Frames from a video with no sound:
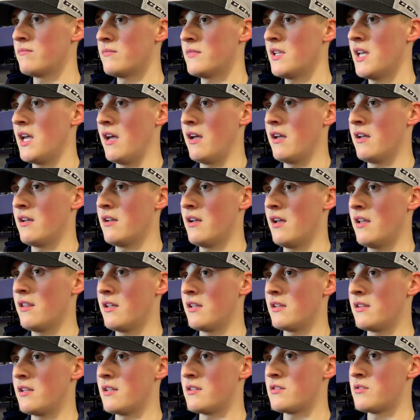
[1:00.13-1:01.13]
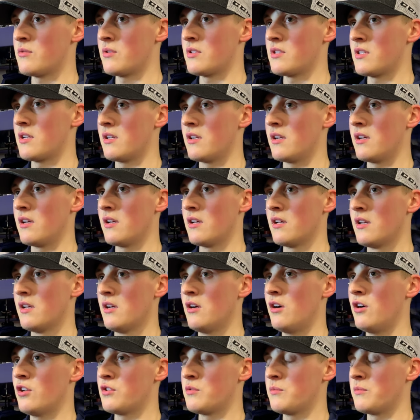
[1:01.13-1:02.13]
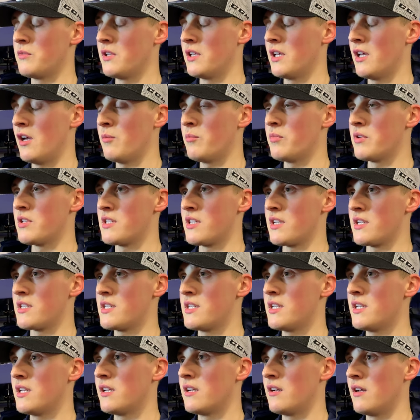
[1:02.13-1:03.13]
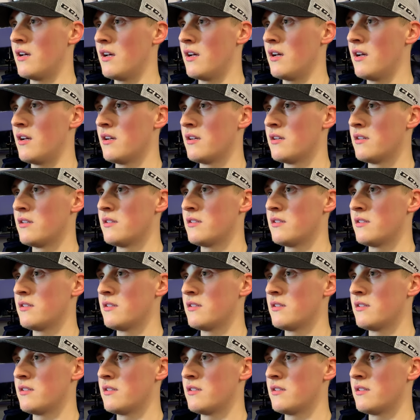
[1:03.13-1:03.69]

yeah, I think that's what's gonna ultimately help us succeed uh,